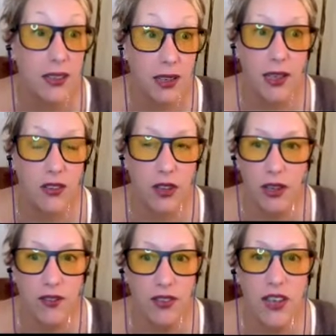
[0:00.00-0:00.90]
And
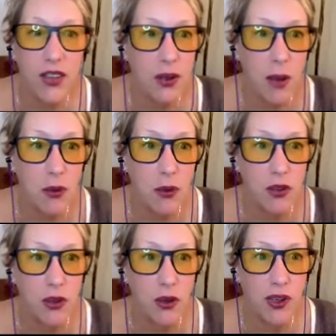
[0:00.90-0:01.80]
as if anything got
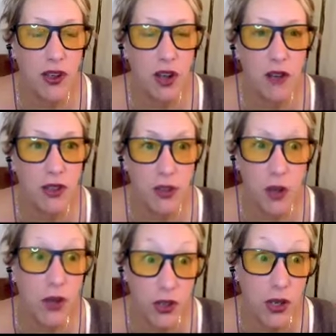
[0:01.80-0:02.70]
proven during COVID,
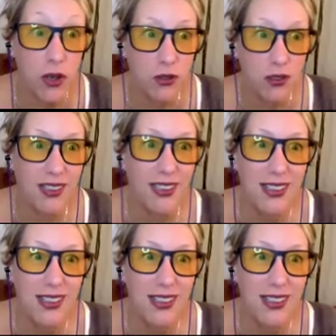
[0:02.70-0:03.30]
no, they don't.